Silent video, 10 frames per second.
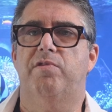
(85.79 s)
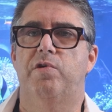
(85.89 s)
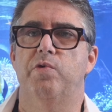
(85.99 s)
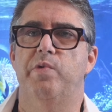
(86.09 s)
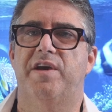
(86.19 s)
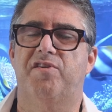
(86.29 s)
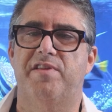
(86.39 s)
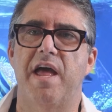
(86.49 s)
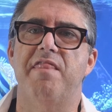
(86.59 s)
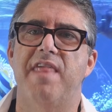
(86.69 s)
to
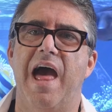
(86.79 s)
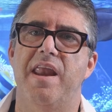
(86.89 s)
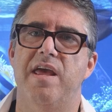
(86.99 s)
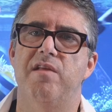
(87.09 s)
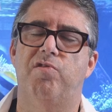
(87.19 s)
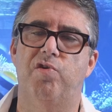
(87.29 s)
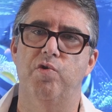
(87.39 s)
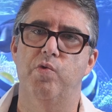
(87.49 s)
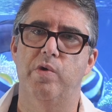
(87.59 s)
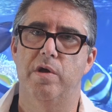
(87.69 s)
extend that
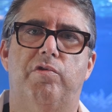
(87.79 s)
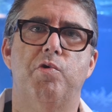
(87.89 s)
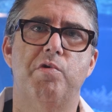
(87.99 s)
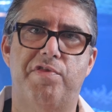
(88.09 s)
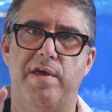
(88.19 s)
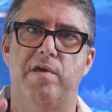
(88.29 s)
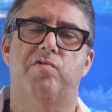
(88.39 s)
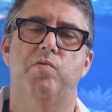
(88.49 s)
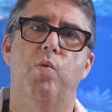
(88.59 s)
into two things.